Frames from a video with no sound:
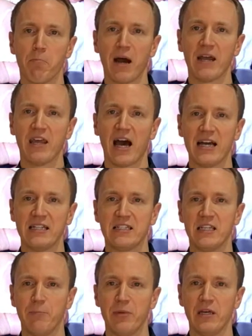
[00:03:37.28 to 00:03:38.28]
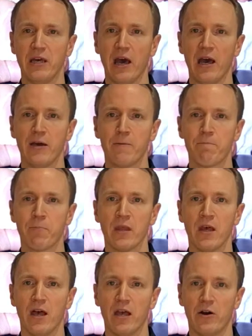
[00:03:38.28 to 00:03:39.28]
by the ICPA,
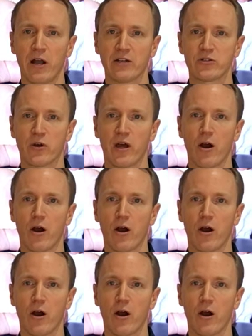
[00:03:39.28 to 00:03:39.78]
International